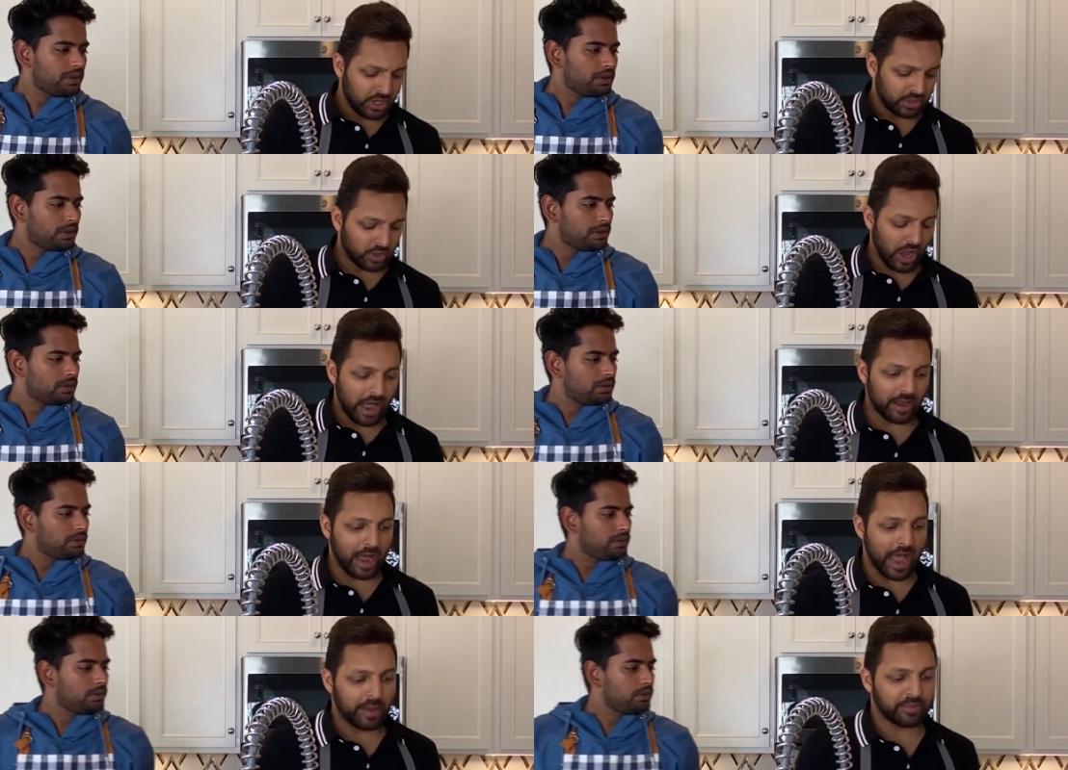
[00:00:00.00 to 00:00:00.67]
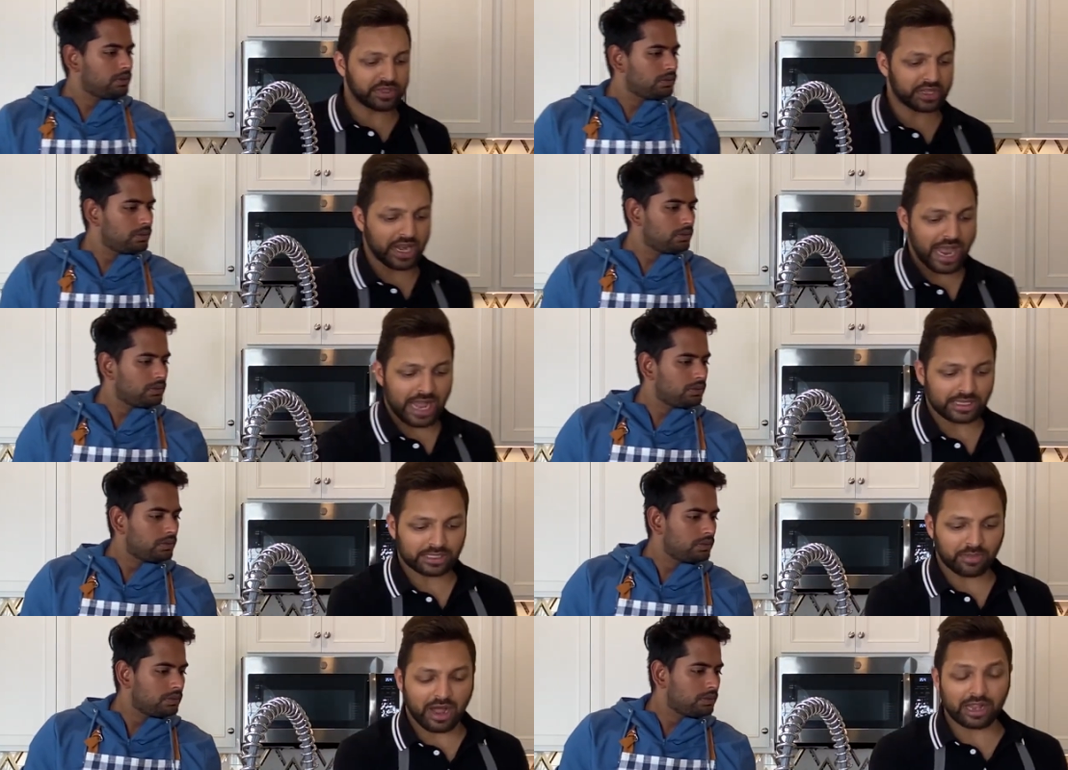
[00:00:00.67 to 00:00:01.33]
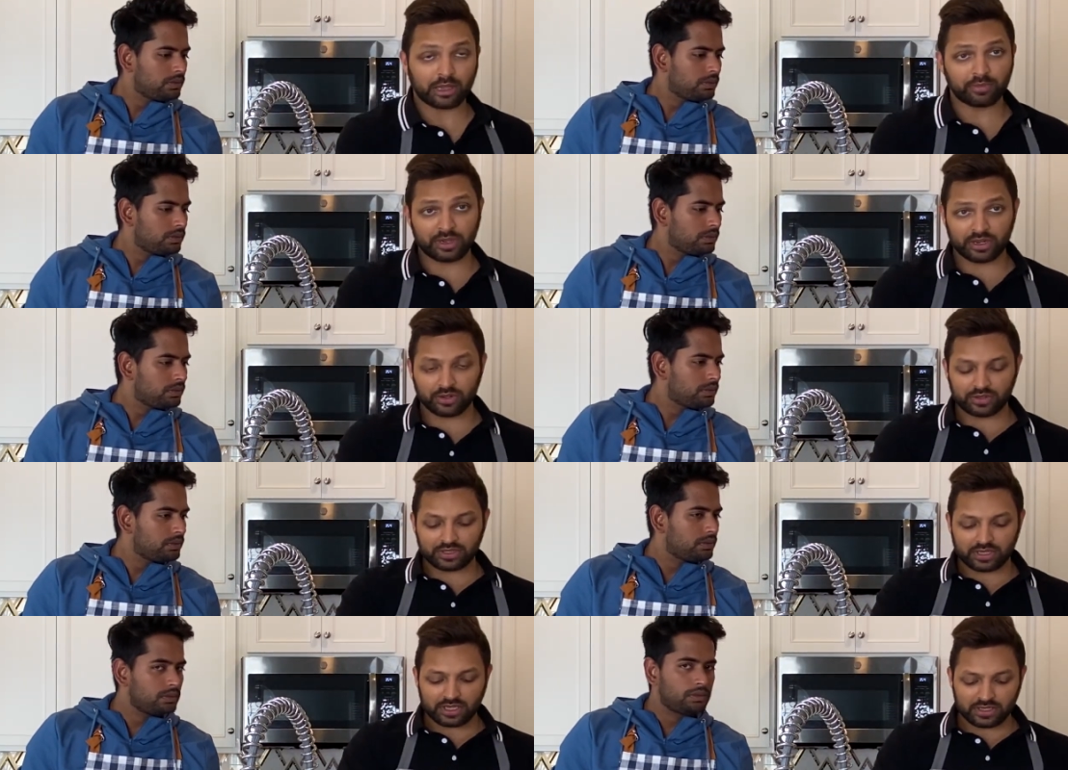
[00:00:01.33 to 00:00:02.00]
Speaker 1: So I, am just gonna add some
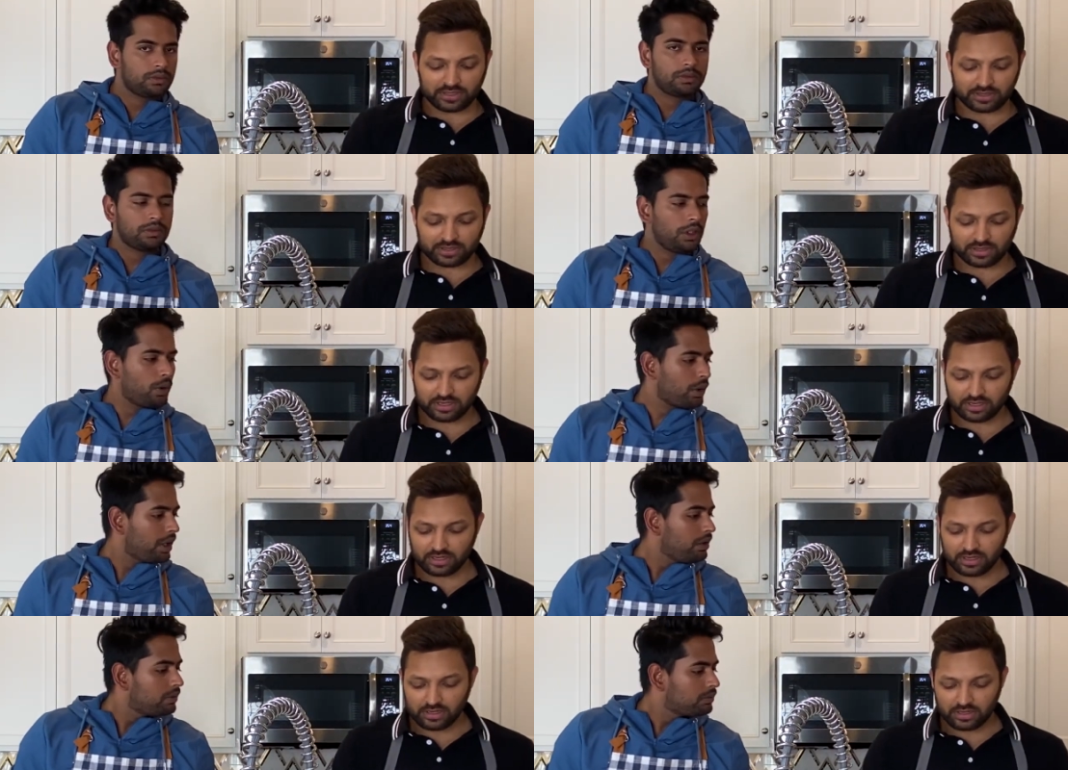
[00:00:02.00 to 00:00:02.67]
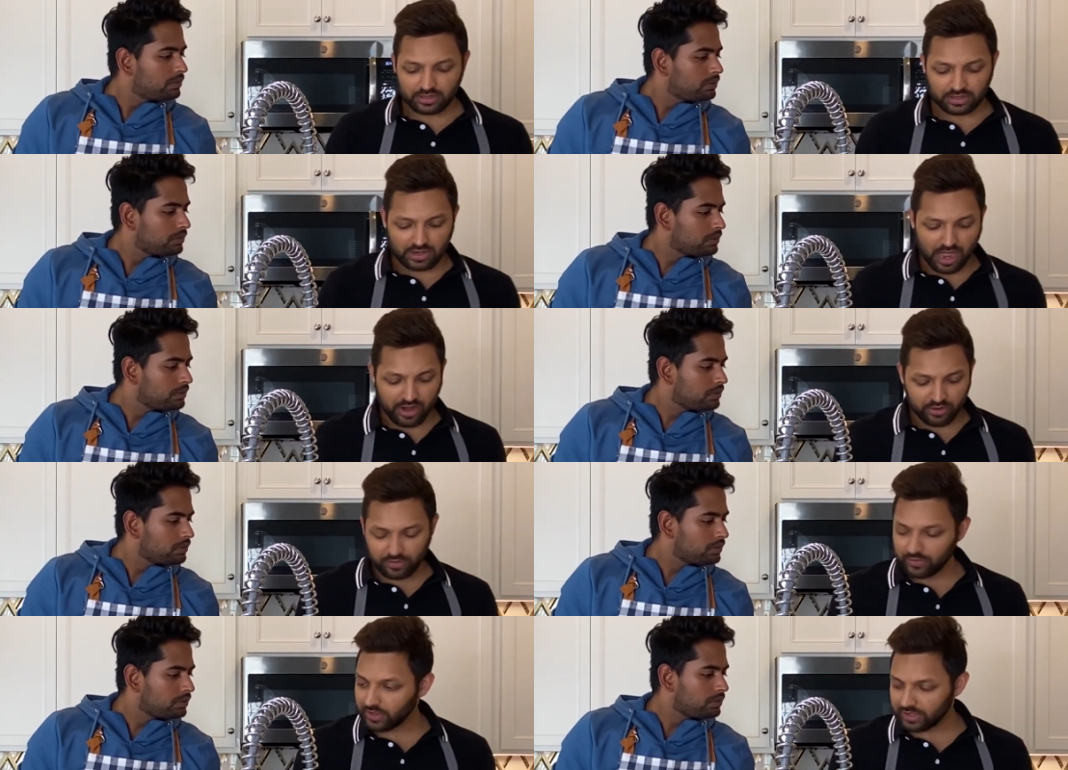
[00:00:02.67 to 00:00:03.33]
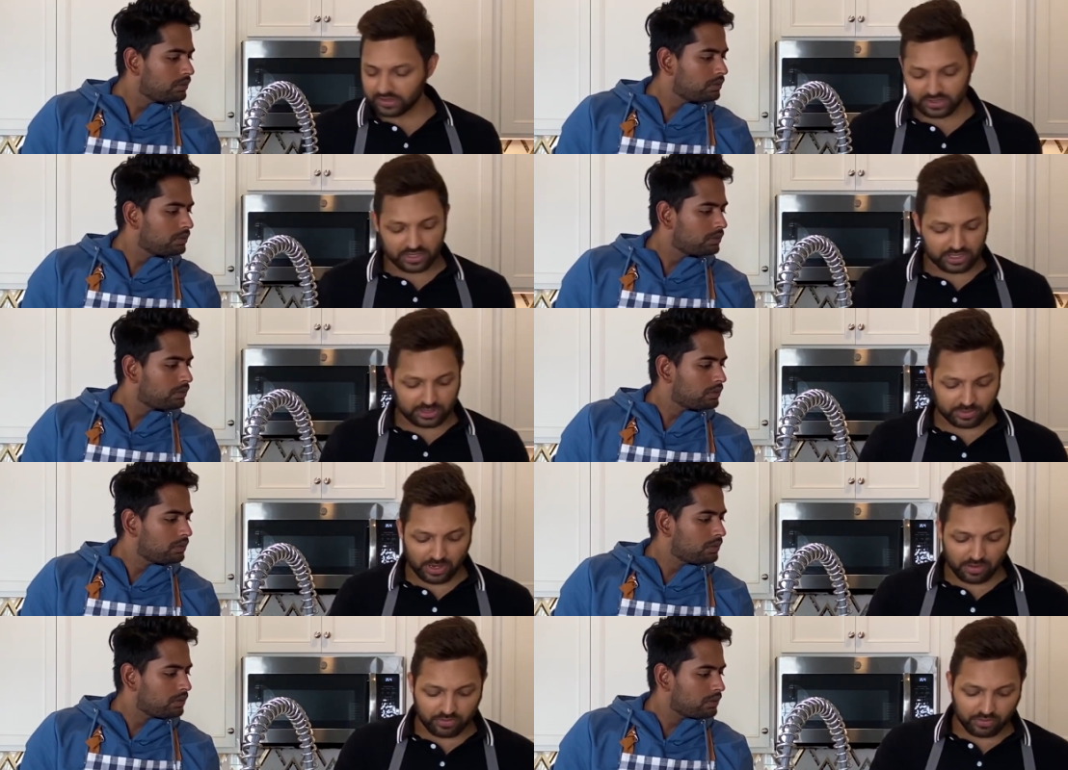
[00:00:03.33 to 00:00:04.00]
jalapenos to this. Okay. I don't know if you can see this,
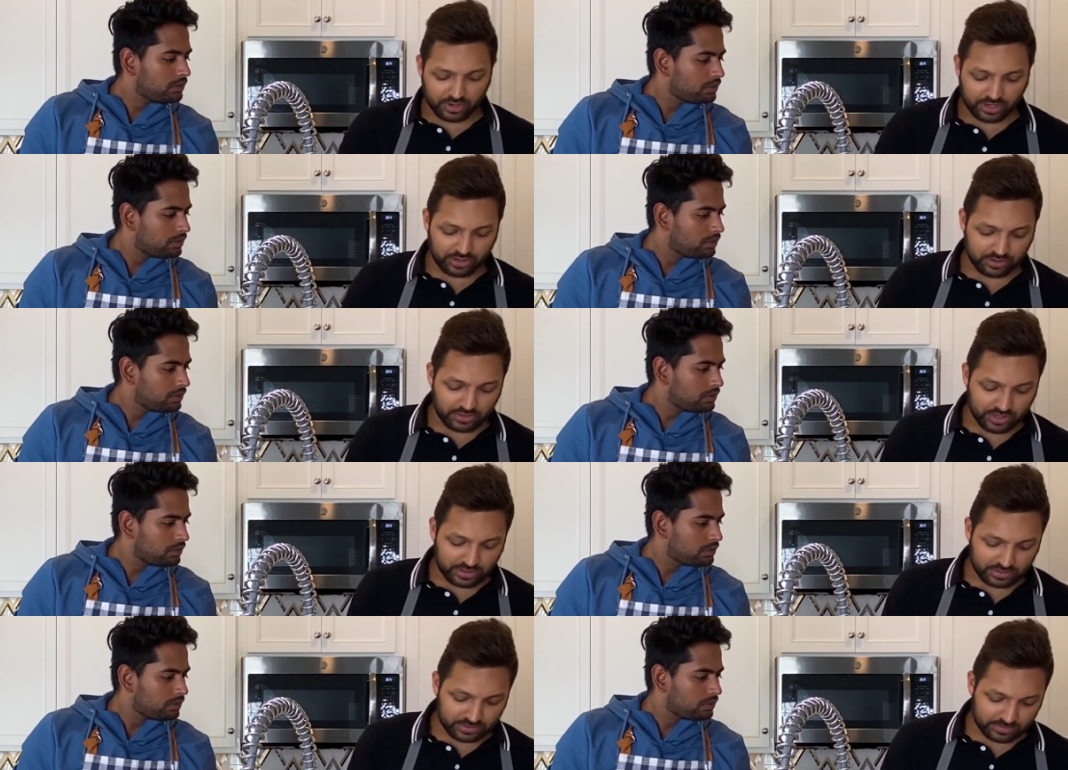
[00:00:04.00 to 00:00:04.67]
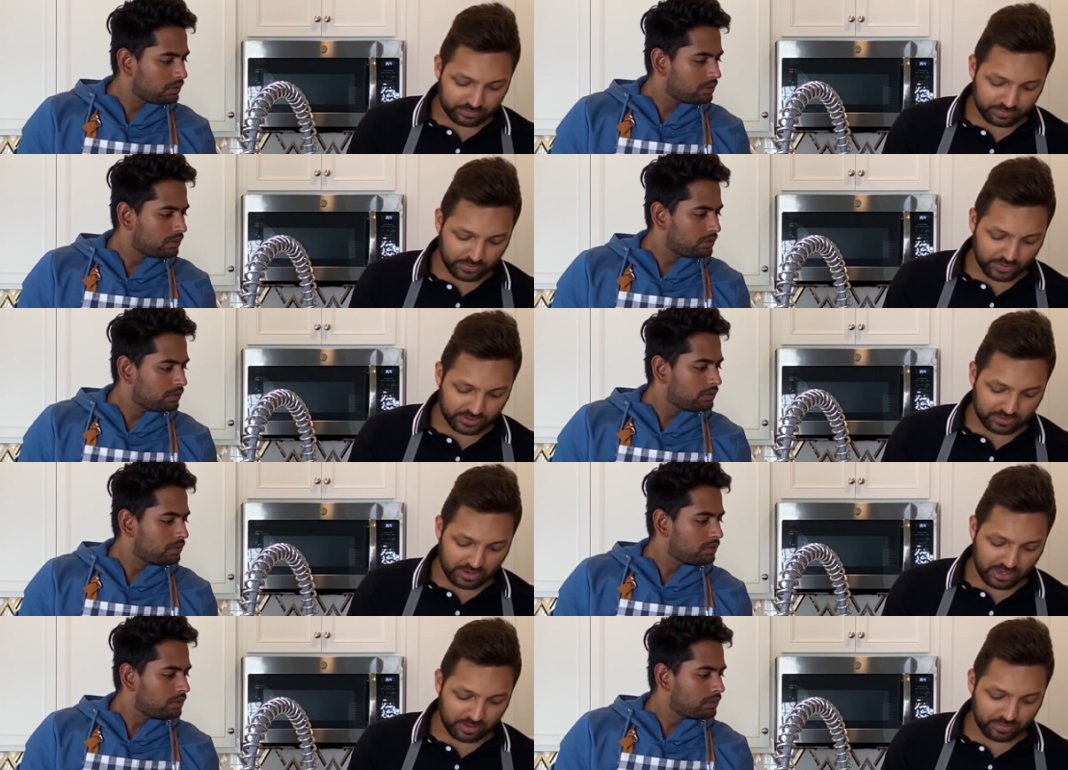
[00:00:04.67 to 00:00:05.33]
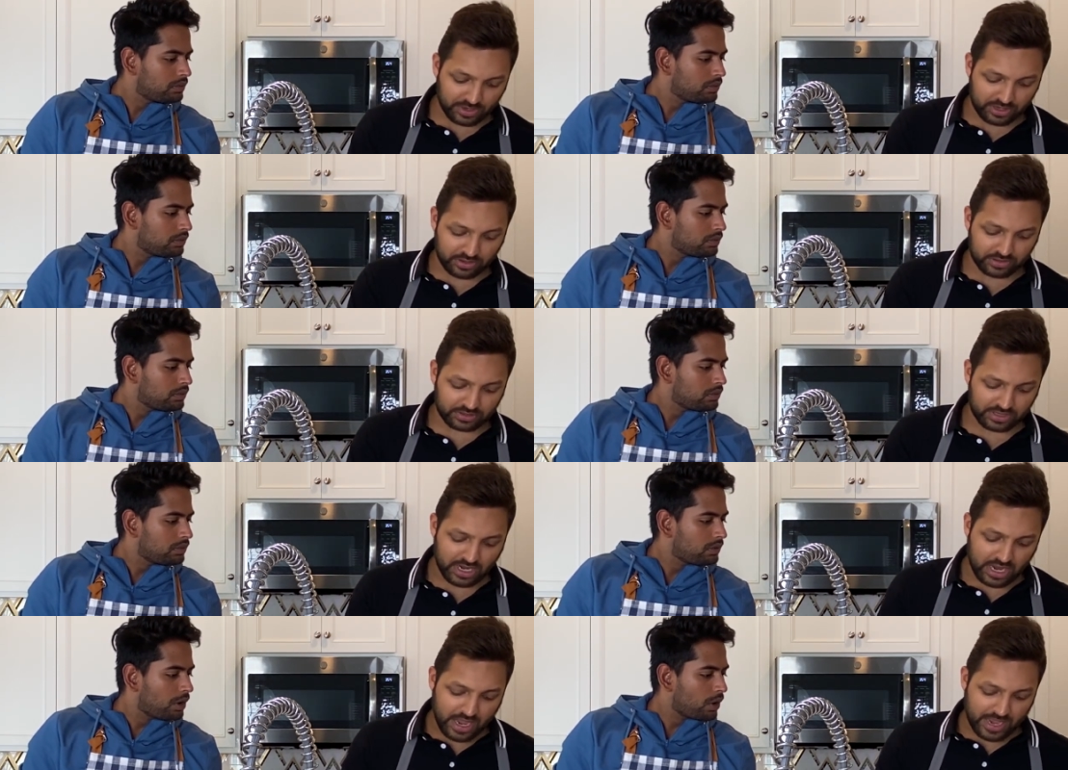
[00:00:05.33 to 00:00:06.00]
but we're gonna do this. Put some jalapenos,
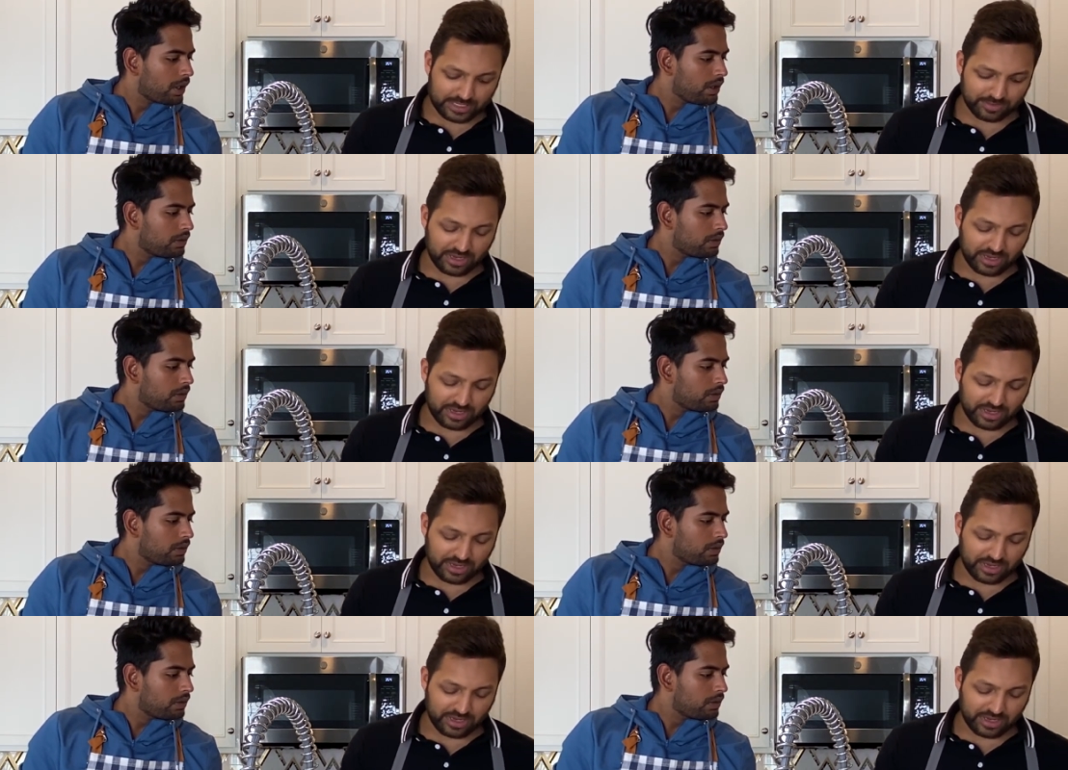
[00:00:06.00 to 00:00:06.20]
as